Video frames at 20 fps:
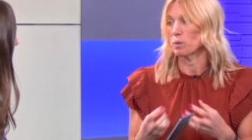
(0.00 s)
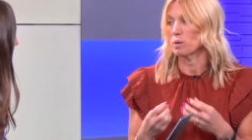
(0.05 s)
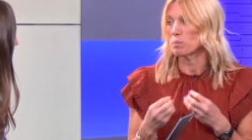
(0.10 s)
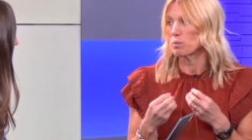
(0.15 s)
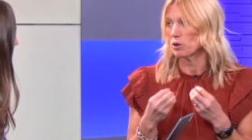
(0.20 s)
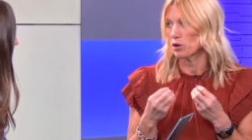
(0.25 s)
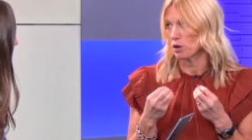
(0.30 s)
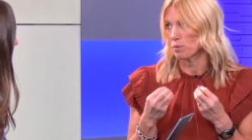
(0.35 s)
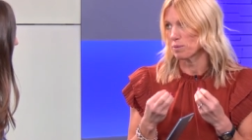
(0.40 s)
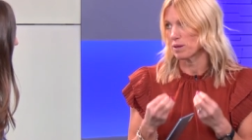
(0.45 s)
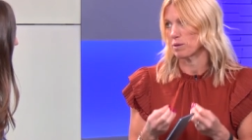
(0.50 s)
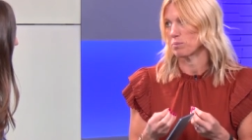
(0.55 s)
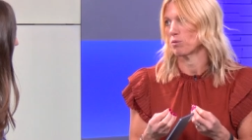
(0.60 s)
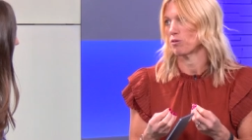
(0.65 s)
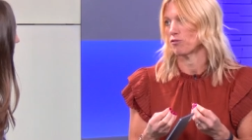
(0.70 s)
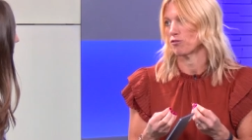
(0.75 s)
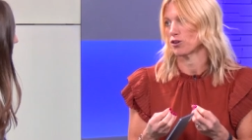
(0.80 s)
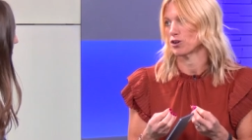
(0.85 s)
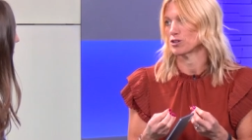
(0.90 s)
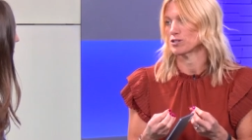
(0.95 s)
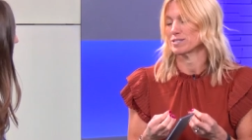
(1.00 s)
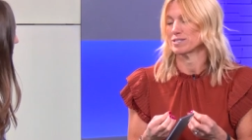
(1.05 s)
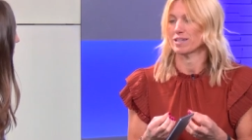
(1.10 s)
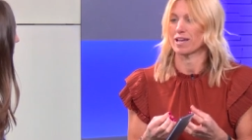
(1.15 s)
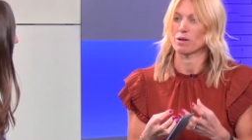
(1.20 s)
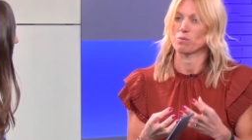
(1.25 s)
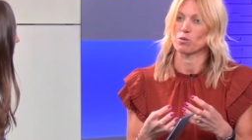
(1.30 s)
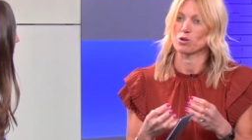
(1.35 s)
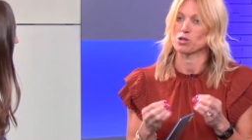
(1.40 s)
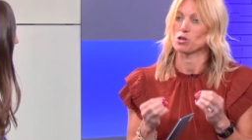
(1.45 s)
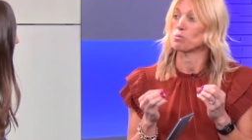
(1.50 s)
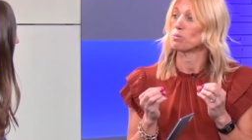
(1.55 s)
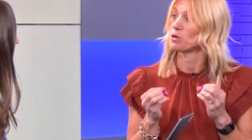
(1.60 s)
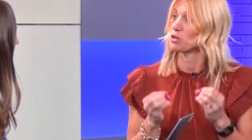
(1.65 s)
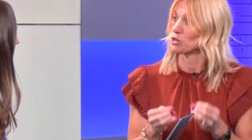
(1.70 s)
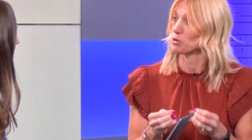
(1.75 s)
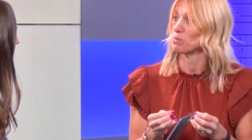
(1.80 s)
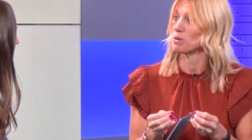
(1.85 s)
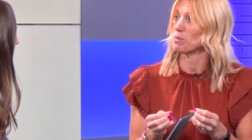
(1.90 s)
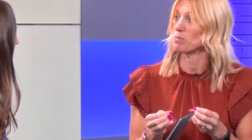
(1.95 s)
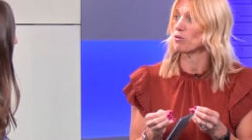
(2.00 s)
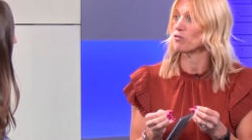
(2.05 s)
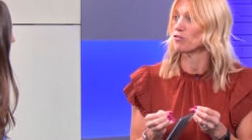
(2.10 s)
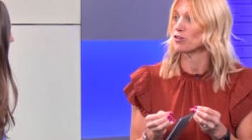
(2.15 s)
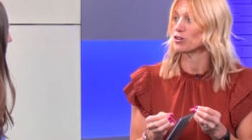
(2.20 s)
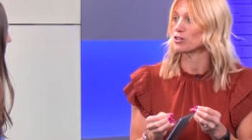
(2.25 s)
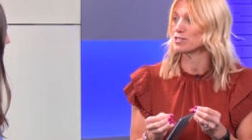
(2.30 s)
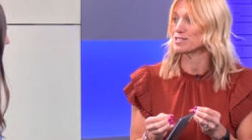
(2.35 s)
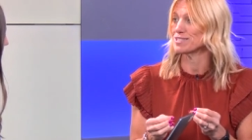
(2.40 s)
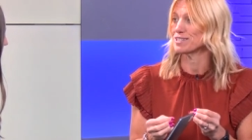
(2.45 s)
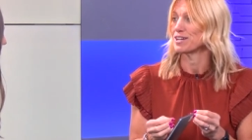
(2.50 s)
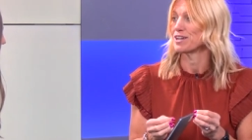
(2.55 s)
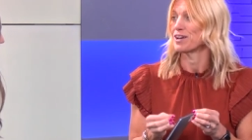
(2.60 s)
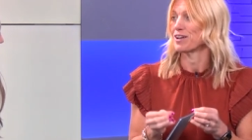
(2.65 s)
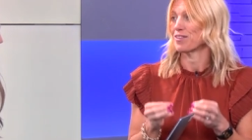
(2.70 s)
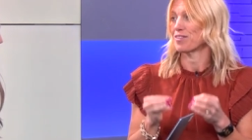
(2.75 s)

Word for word: We put our people first, and when you put your people first,